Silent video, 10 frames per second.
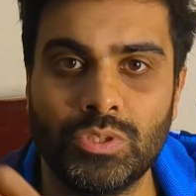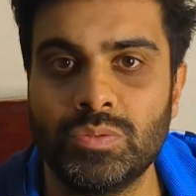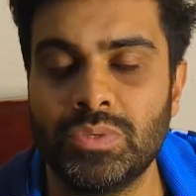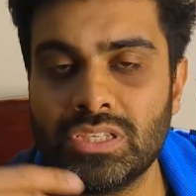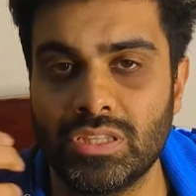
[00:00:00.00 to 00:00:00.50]

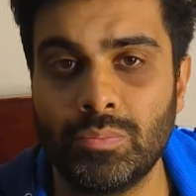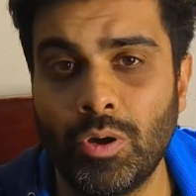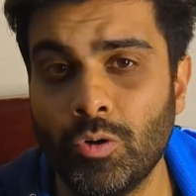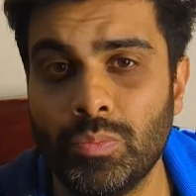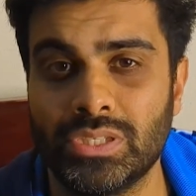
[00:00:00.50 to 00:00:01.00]
which means that the
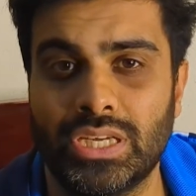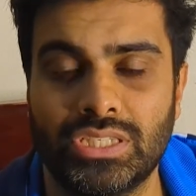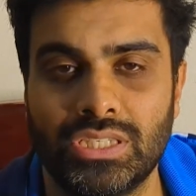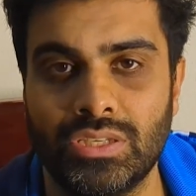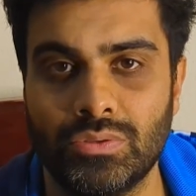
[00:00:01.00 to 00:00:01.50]
pulp is
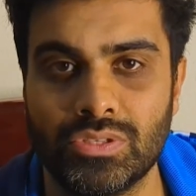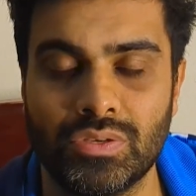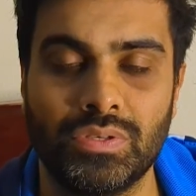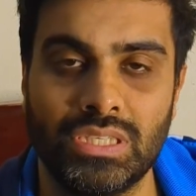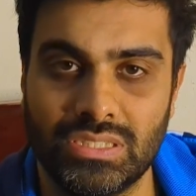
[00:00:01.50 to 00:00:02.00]
actually
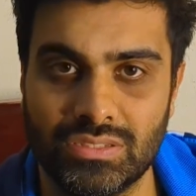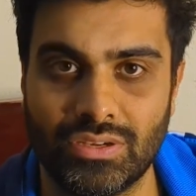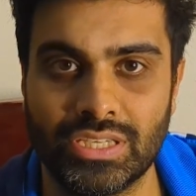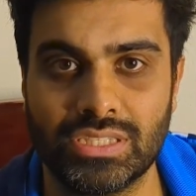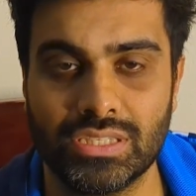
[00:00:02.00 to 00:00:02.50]
also
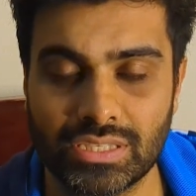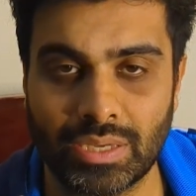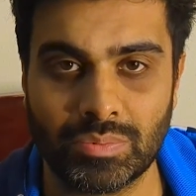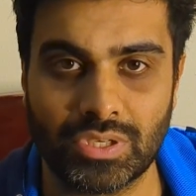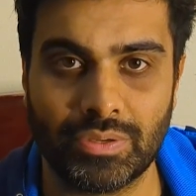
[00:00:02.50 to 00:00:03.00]
anesthetized at the
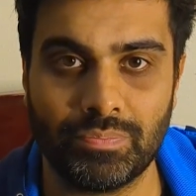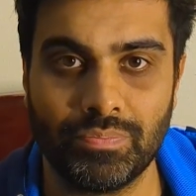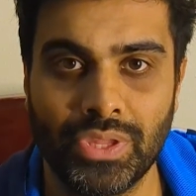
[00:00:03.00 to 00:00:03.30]
same time.